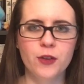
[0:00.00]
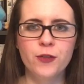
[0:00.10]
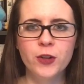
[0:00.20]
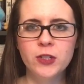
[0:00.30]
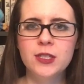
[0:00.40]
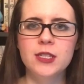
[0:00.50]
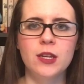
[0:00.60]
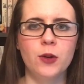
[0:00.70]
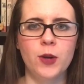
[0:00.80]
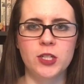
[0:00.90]
The first
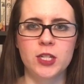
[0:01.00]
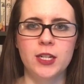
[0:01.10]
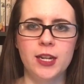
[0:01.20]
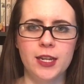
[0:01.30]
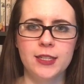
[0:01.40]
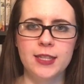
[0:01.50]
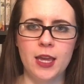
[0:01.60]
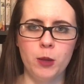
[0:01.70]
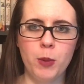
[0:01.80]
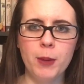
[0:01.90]
question is
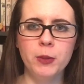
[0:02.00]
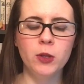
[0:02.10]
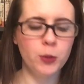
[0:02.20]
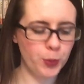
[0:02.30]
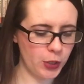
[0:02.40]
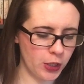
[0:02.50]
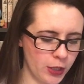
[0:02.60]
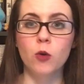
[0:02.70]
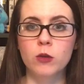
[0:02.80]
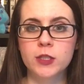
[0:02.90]
a popular book
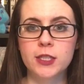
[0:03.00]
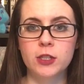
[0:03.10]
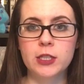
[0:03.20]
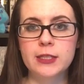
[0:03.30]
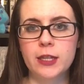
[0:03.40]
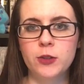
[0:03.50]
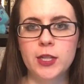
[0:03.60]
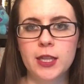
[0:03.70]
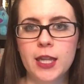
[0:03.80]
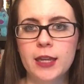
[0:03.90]
or series that you
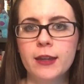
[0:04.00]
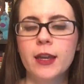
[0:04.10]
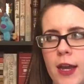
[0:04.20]
didn't like.